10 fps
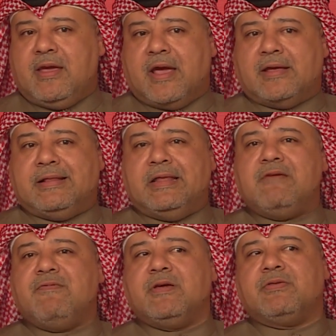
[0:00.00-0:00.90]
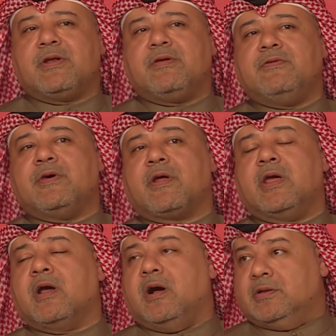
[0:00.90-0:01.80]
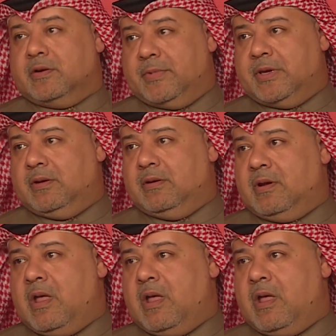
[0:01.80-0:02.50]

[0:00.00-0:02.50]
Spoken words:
and leaving the rentier economy